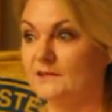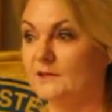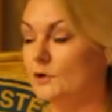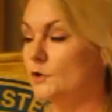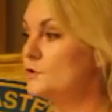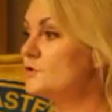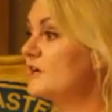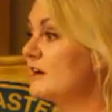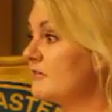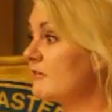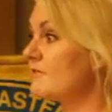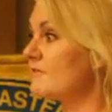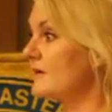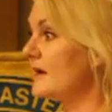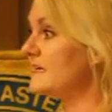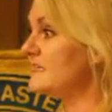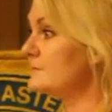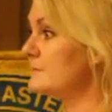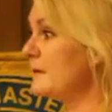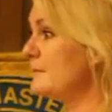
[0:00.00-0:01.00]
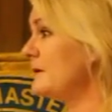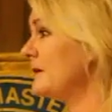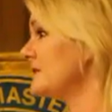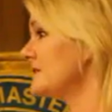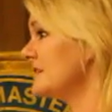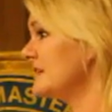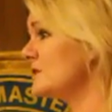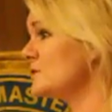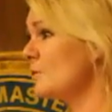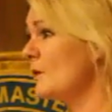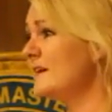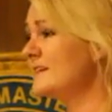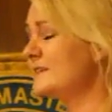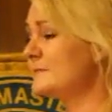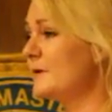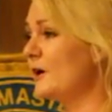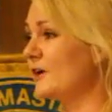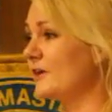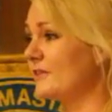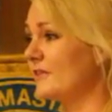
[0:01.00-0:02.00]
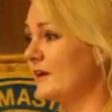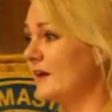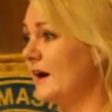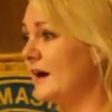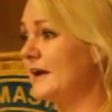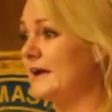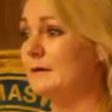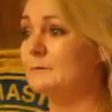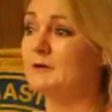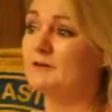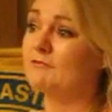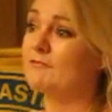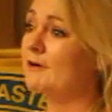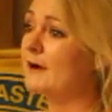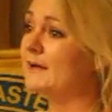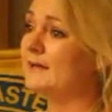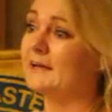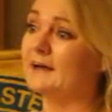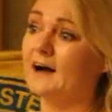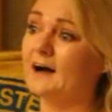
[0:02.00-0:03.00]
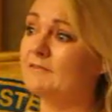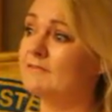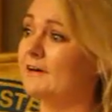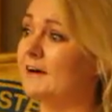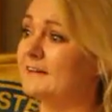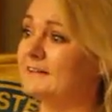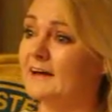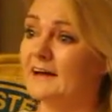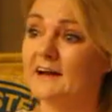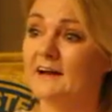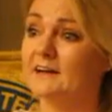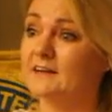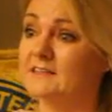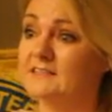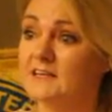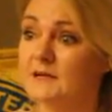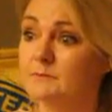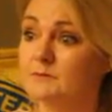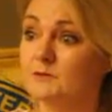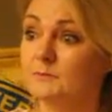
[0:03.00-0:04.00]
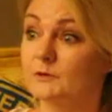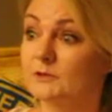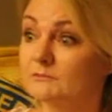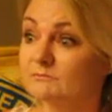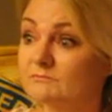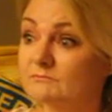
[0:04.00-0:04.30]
who terrifies me because he's way smarter than I am, and frankly, I find that unacceptable.